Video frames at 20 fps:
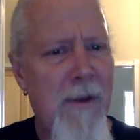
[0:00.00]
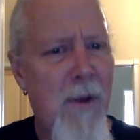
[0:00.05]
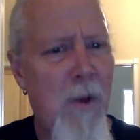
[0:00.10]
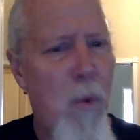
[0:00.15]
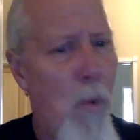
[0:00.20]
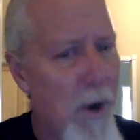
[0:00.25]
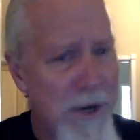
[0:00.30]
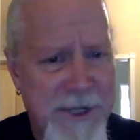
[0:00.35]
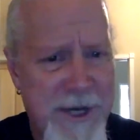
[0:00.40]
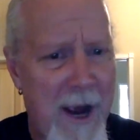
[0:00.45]

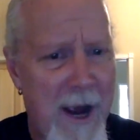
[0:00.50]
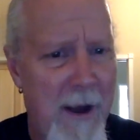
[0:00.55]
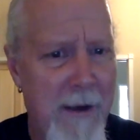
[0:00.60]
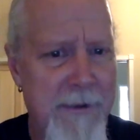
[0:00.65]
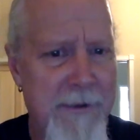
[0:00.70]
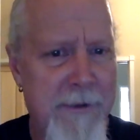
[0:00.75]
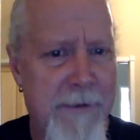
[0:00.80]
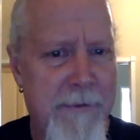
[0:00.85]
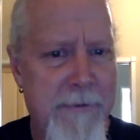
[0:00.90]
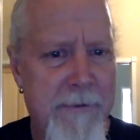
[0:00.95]
watch
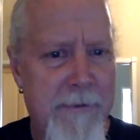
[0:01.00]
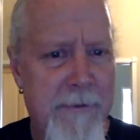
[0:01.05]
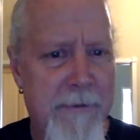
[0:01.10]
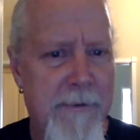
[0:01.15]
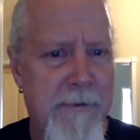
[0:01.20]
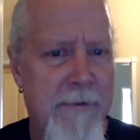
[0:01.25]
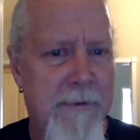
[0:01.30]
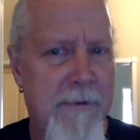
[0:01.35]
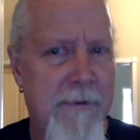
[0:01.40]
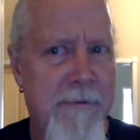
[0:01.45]
out
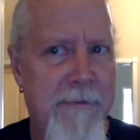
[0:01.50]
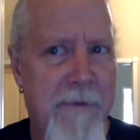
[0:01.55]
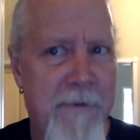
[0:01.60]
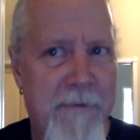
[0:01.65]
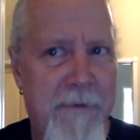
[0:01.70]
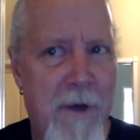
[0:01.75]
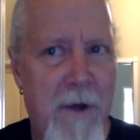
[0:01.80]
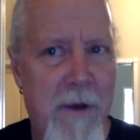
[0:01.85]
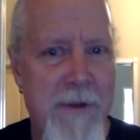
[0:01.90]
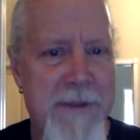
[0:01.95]
for
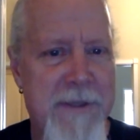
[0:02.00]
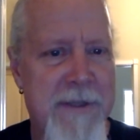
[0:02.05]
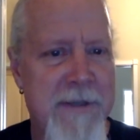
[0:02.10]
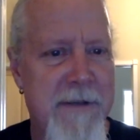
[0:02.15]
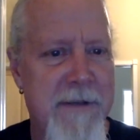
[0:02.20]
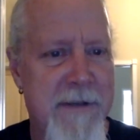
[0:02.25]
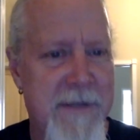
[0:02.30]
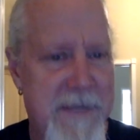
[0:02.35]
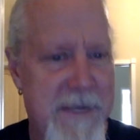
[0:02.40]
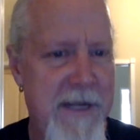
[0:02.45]
false
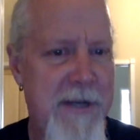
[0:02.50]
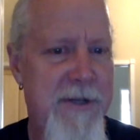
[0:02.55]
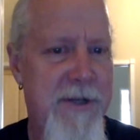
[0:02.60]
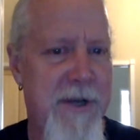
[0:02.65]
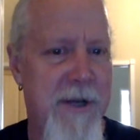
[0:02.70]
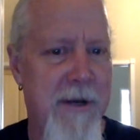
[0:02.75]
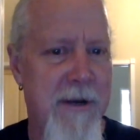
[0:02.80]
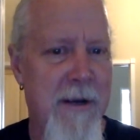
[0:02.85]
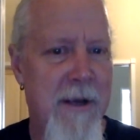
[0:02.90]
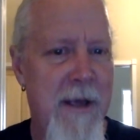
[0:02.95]

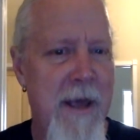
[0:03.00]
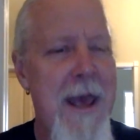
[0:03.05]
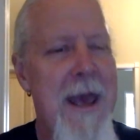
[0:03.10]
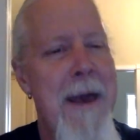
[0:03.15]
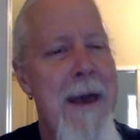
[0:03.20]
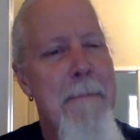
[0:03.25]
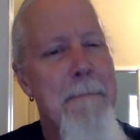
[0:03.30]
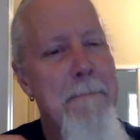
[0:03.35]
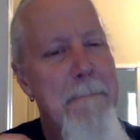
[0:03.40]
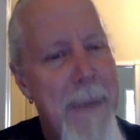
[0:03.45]
teaching.
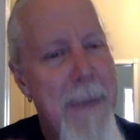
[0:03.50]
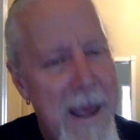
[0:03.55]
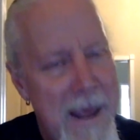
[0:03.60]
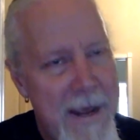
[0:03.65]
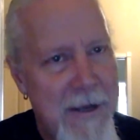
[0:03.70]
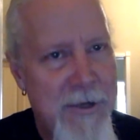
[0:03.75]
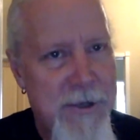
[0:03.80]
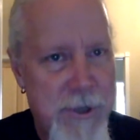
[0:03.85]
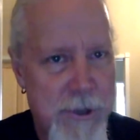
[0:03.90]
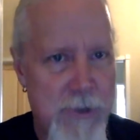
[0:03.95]

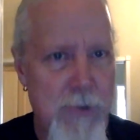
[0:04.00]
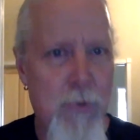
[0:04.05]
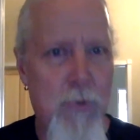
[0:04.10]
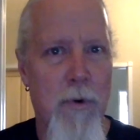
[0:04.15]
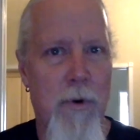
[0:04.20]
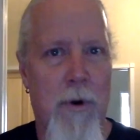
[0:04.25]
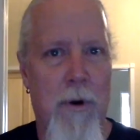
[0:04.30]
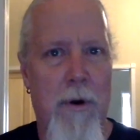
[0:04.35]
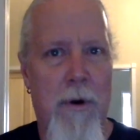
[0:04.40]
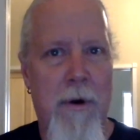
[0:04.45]
Make
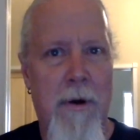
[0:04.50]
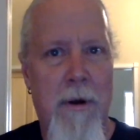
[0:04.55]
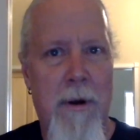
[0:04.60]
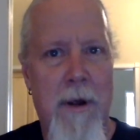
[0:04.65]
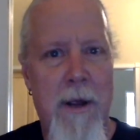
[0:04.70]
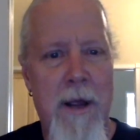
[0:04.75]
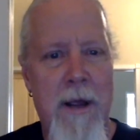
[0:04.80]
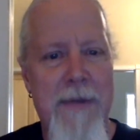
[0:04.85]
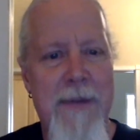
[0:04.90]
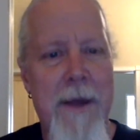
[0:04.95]
sure
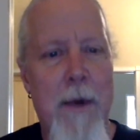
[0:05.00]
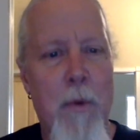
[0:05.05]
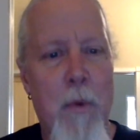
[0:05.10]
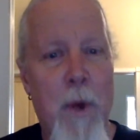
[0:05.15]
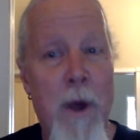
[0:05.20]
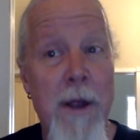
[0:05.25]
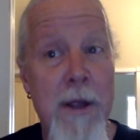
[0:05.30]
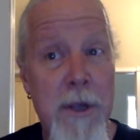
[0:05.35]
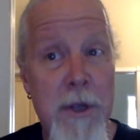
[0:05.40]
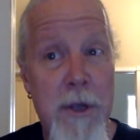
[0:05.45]
that
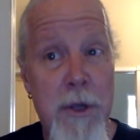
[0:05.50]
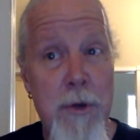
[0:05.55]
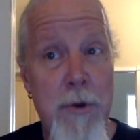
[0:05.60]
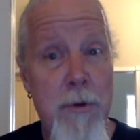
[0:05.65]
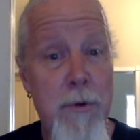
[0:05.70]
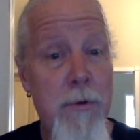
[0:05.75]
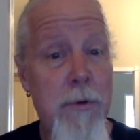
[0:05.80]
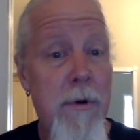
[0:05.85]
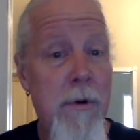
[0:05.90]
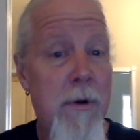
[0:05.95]
what
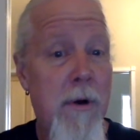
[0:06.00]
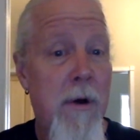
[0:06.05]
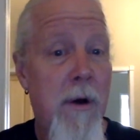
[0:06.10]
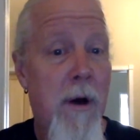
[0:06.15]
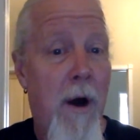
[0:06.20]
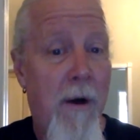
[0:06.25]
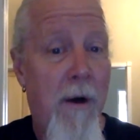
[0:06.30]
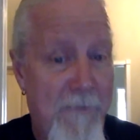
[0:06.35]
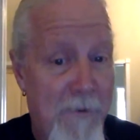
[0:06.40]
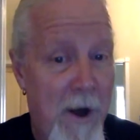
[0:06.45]
you
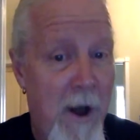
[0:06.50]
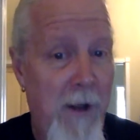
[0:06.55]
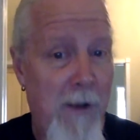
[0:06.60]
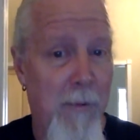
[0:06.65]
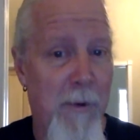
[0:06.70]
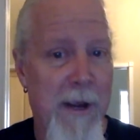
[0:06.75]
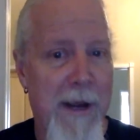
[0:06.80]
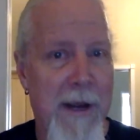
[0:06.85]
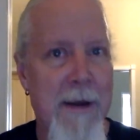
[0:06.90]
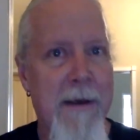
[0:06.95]
are
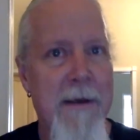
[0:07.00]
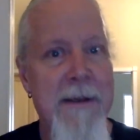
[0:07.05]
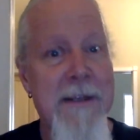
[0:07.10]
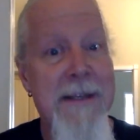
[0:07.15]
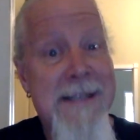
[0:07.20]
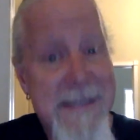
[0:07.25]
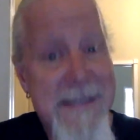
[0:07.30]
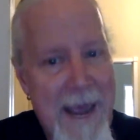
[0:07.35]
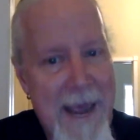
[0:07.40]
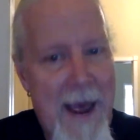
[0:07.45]
following
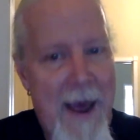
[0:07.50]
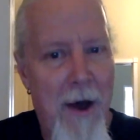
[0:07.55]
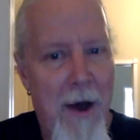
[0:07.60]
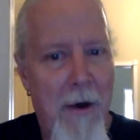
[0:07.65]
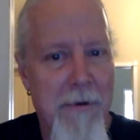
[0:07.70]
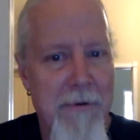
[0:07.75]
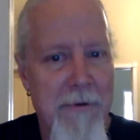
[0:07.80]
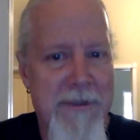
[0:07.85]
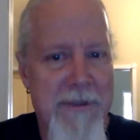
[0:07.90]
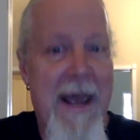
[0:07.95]

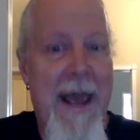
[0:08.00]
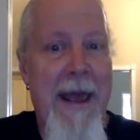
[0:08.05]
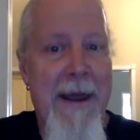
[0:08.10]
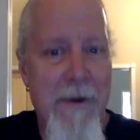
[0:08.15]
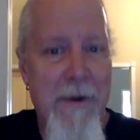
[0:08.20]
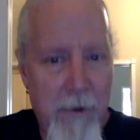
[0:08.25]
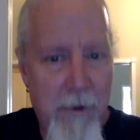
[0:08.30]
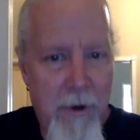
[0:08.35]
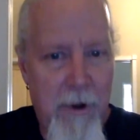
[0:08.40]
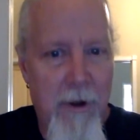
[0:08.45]
sounds
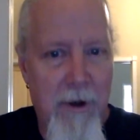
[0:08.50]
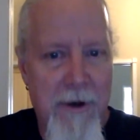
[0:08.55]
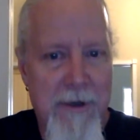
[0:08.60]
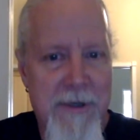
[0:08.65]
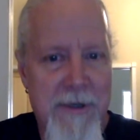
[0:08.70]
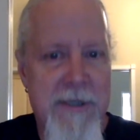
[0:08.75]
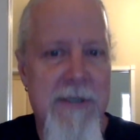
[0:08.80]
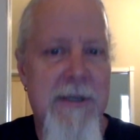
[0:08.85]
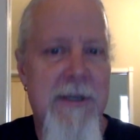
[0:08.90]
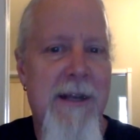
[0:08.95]
and
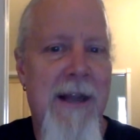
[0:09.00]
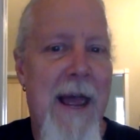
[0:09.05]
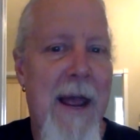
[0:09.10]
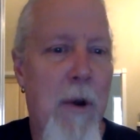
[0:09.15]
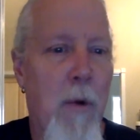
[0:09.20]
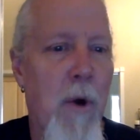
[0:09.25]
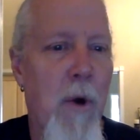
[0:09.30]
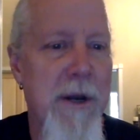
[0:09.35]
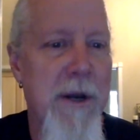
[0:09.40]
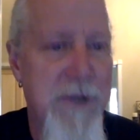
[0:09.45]
looks
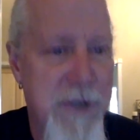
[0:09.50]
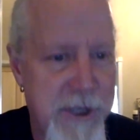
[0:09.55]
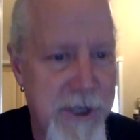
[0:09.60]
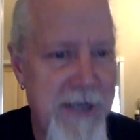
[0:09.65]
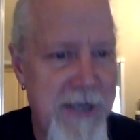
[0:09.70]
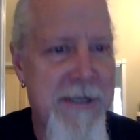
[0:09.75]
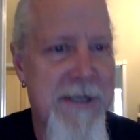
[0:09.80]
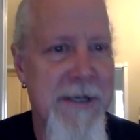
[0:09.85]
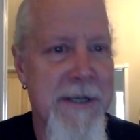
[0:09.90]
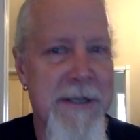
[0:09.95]
like what
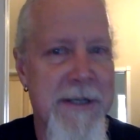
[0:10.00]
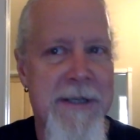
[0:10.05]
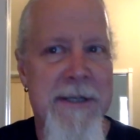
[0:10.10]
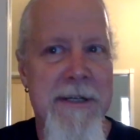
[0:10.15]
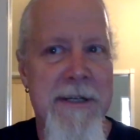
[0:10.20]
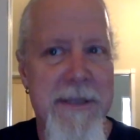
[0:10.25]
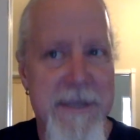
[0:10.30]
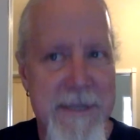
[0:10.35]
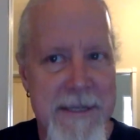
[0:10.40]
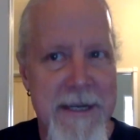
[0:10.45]
Jesus
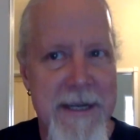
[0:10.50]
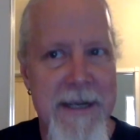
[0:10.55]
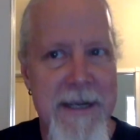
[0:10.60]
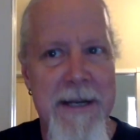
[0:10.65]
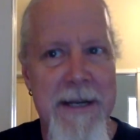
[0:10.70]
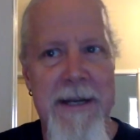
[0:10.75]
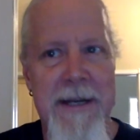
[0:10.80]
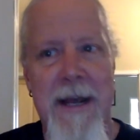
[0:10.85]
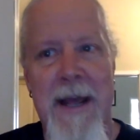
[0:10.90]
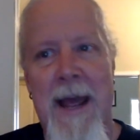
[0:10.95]

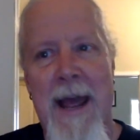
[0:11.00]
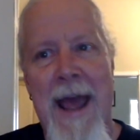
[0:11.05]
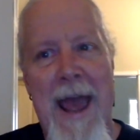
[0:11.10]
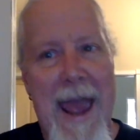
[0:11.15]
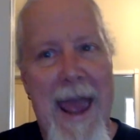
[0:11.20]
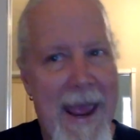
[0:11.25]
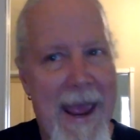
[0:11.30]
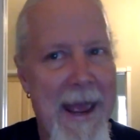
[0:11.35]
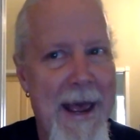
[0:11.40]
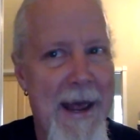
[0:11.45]
did
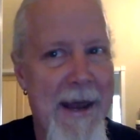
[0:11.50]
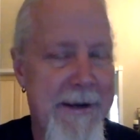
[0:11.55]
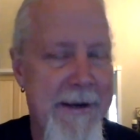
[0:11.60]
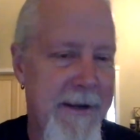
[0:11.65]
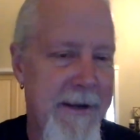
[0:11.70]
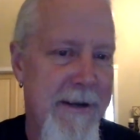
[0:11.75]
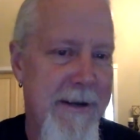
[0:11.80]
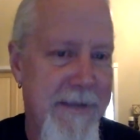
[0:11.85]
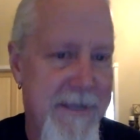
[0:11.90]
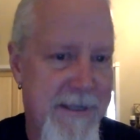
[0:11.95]
and
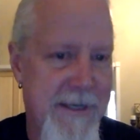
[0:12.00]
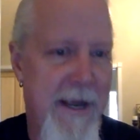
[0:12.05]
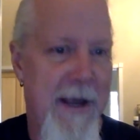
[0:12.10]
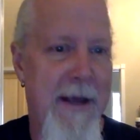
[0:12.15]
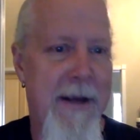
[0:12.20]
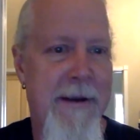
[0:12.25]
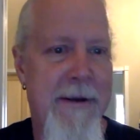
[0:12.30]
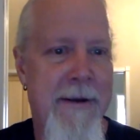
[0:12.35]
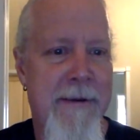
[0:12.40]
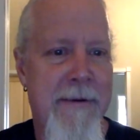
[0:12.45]

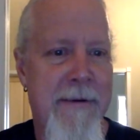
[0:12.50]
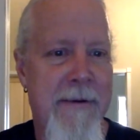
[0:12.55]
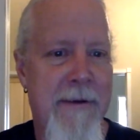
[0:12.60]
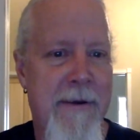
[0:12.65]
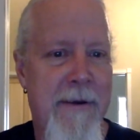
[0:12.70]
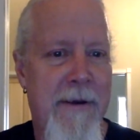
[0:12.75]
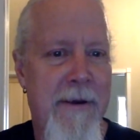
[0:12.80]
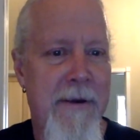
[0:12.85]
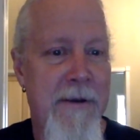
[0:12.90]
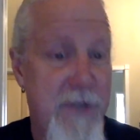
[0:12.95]
said.
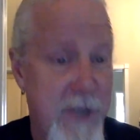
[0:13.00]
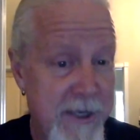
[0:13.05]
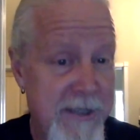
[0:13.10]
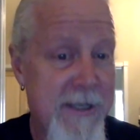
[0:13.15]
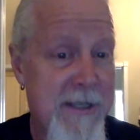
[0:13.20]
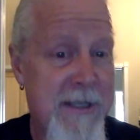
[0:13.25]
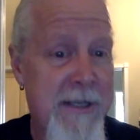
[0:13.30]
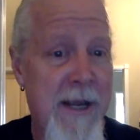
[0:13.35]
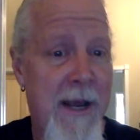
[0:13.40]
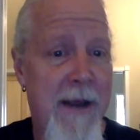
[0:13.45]

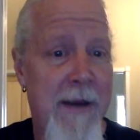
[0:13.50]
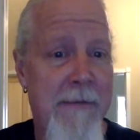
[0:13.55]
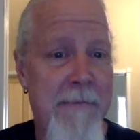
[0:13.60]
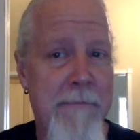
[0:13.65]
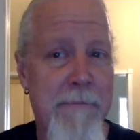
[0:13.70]
Jesus said,